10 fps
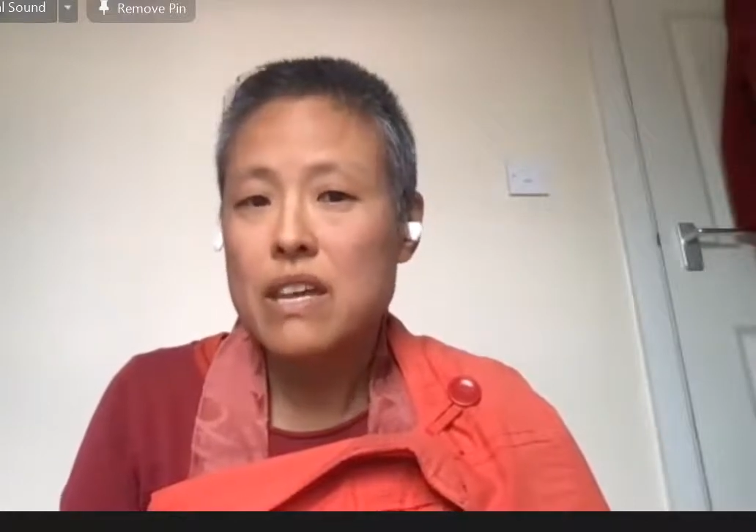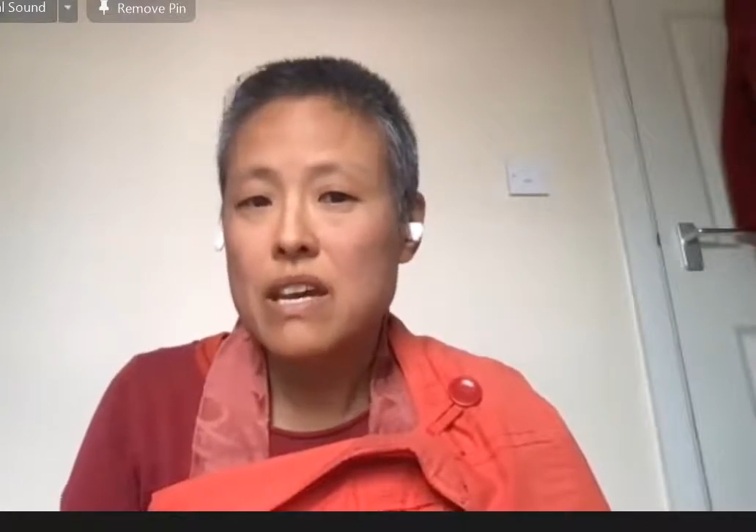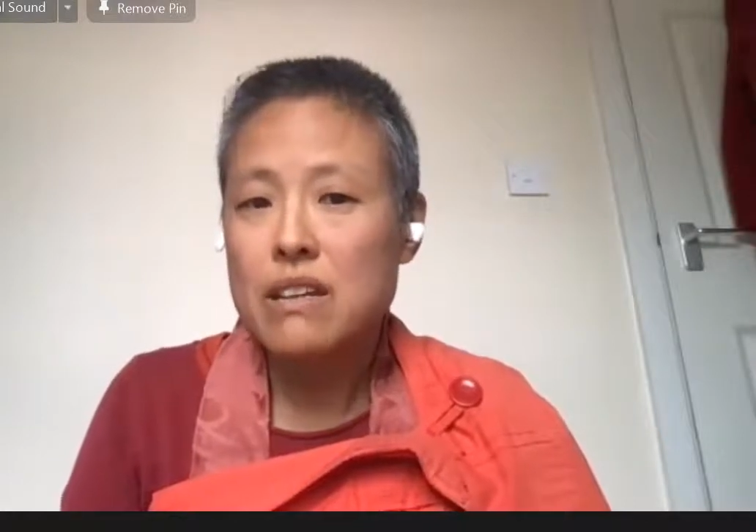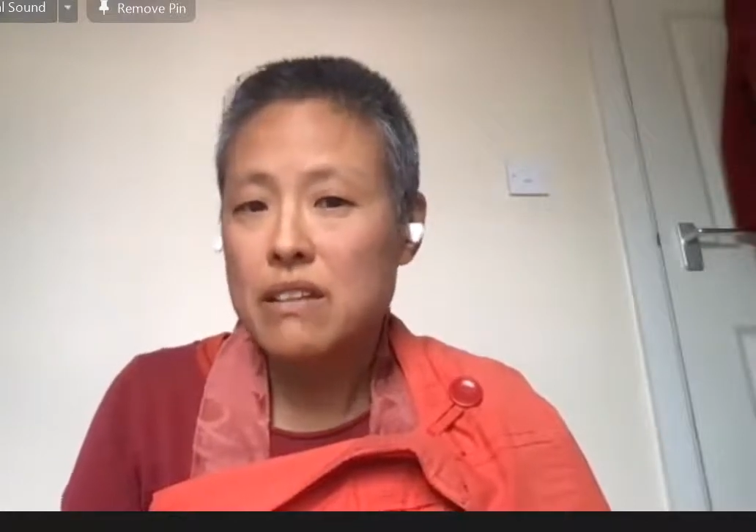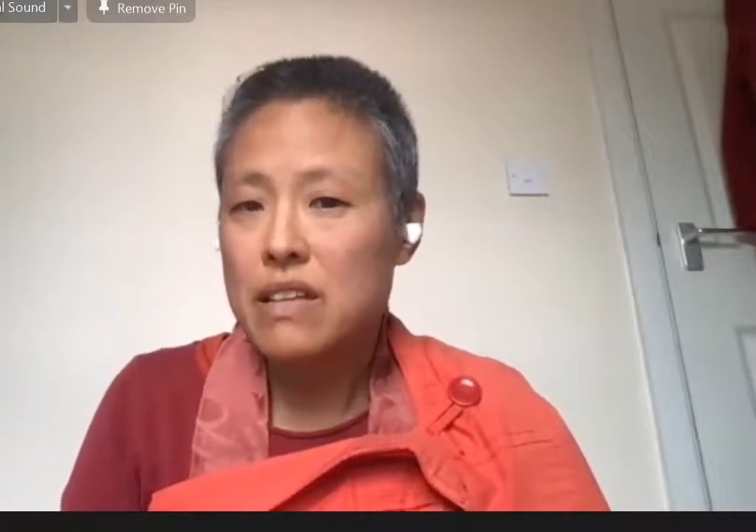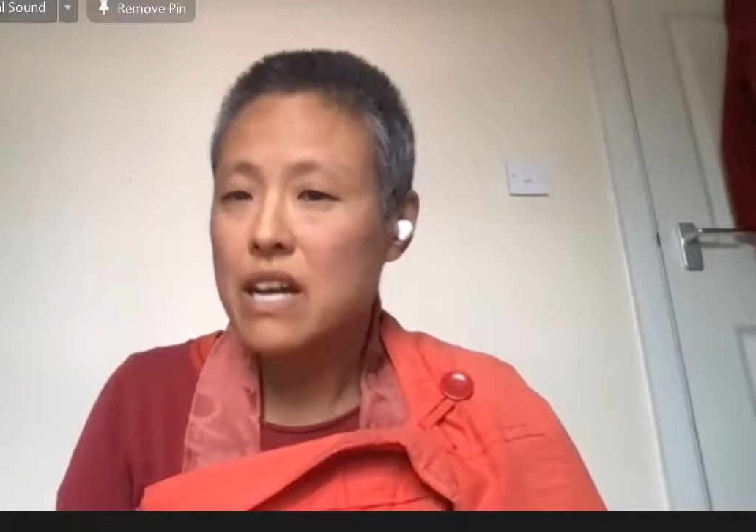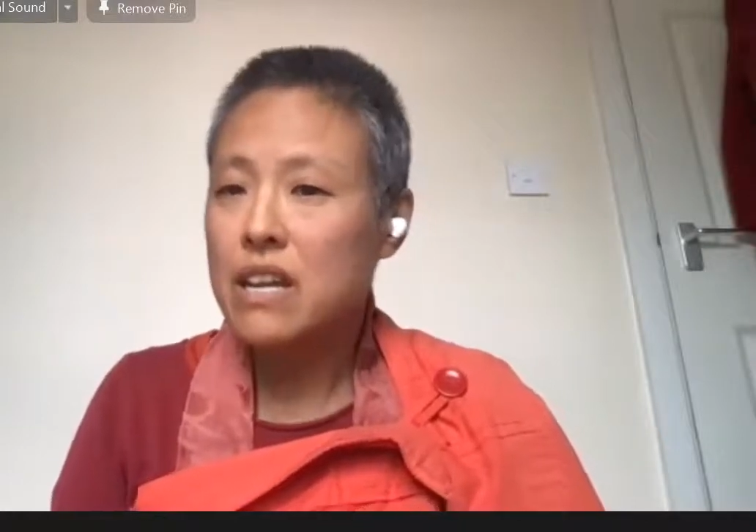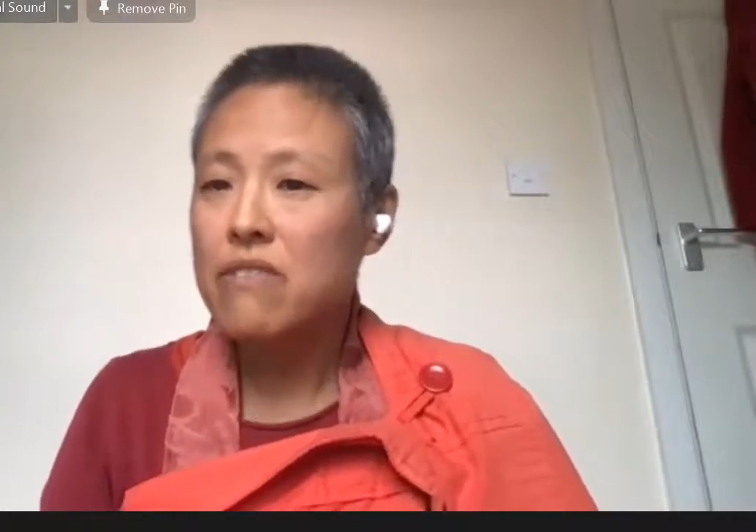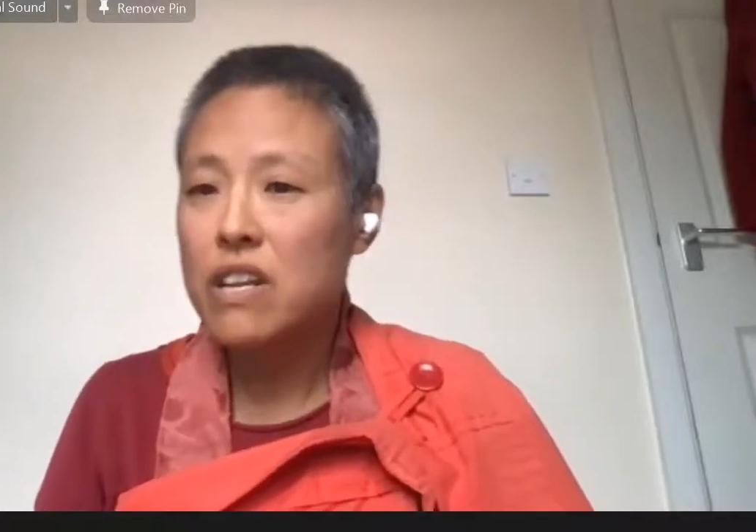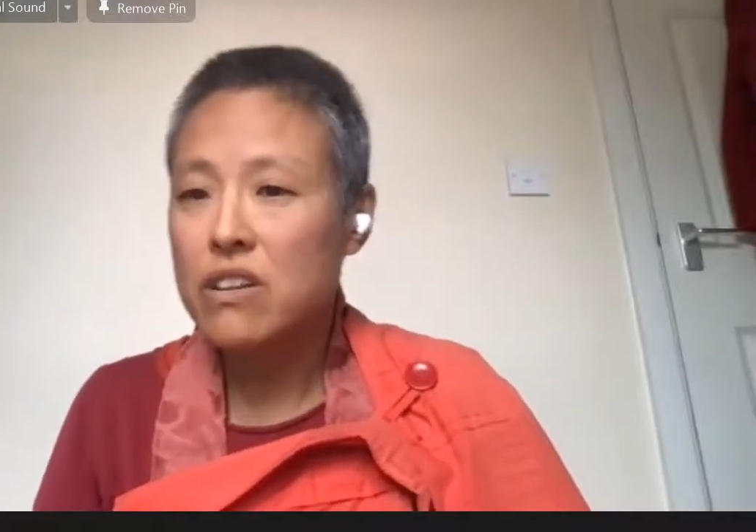that a lack
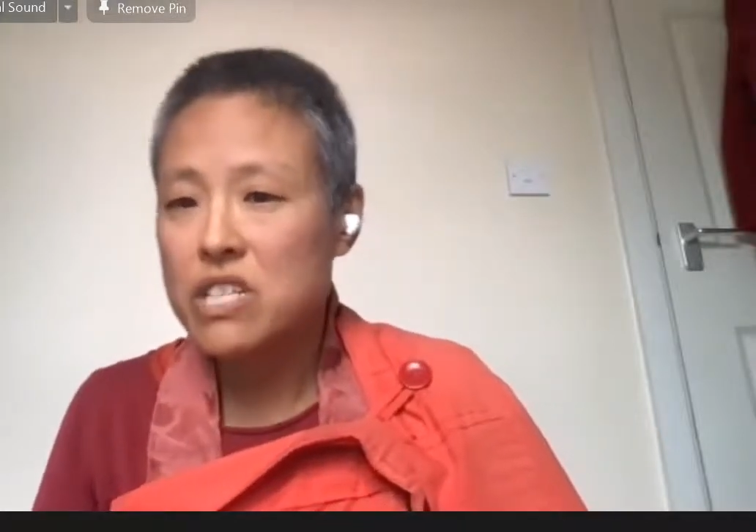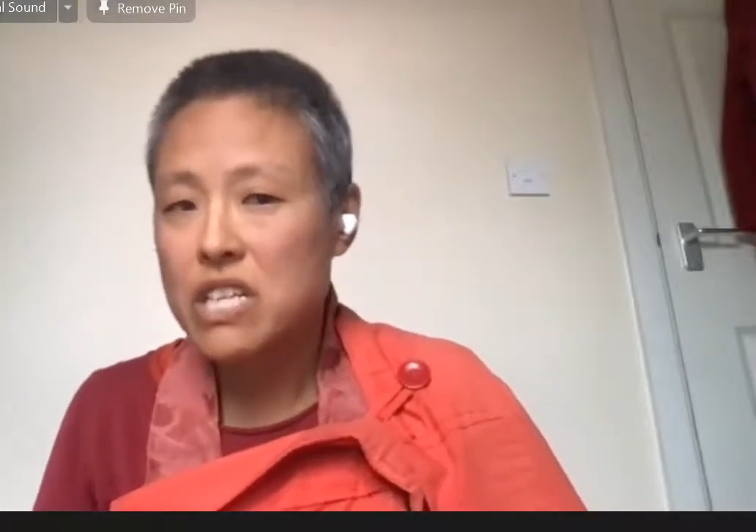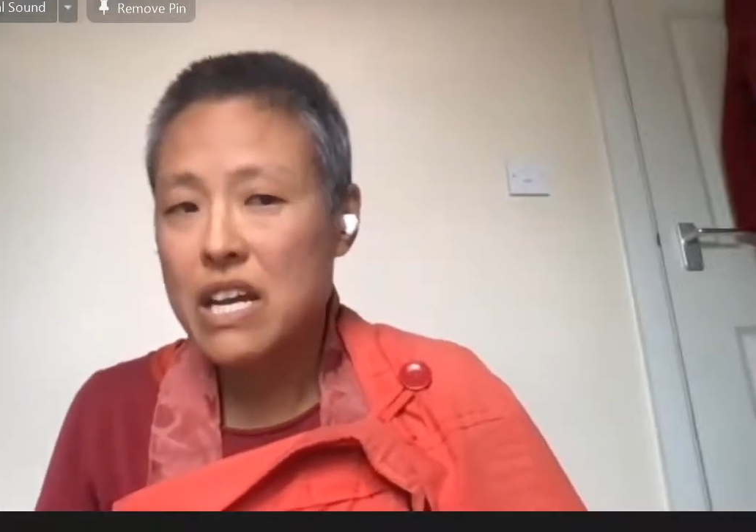of energy